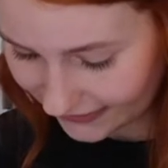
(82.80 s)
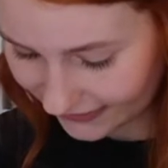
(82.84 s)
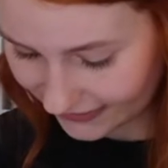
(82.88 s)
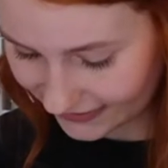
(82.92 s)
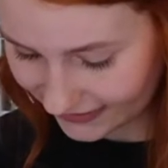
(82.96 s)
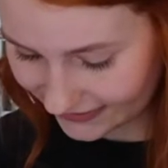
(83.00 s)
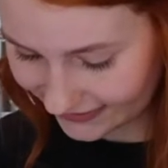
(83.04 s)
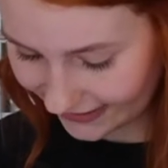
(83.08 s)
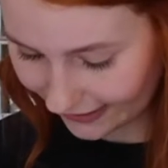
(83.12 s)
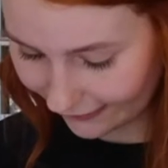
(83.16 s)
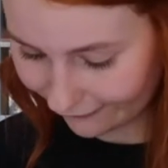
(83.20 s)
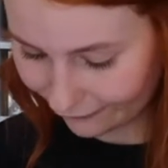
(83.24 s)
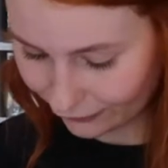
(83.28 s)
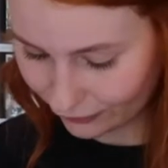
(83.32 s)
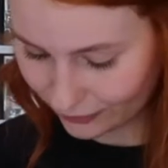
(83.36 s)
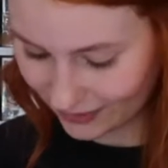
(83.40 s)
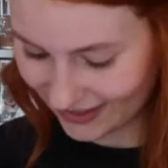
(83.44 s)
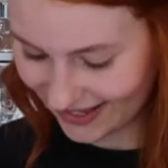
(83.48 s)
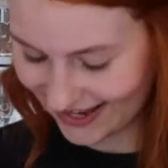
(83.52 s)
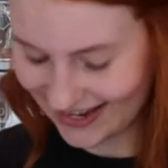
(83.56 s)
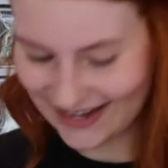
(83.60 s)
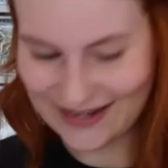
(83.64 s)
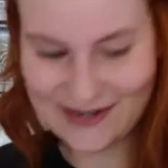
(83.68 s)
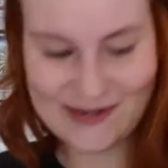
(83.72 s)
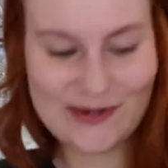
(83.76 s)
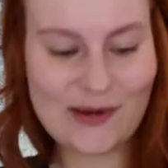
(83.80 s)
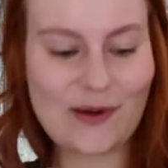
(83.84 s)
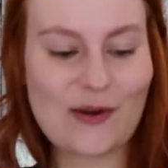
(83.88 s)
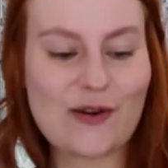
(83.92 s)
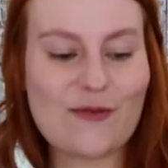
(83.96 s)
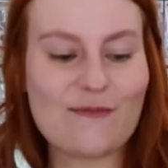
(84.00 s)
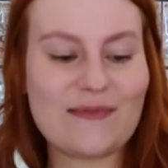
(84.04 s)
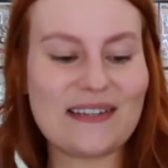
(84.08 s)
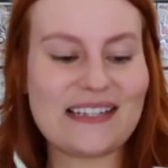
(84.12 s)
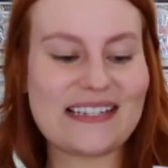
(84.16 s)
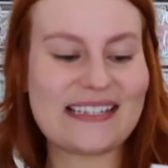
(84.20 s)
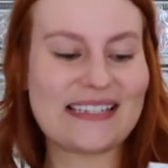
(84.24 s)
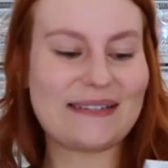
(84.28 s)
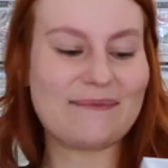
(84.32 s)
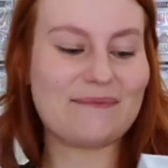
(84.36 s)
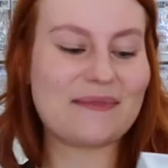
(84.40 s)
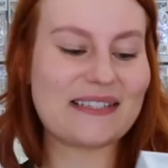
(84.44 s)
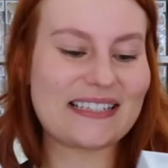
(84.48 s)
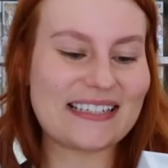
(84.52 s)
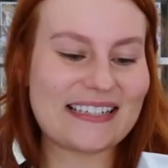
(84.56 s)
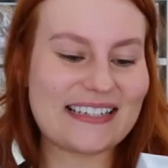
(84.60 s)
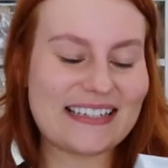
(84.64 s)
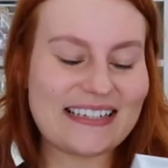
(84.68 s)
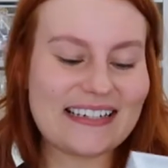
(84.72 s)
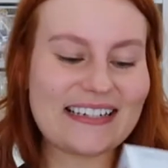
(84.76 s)
The Devil and Homer
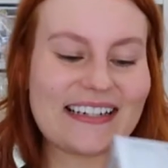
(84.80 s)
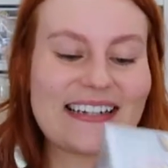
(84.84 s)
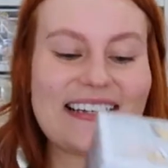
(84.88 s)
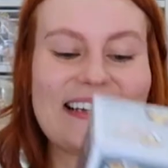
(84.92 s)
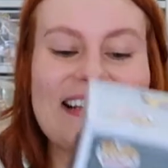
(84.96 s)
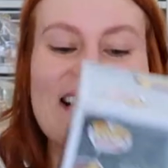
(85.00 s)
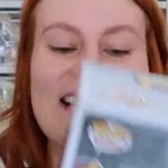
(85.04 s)
Simpson.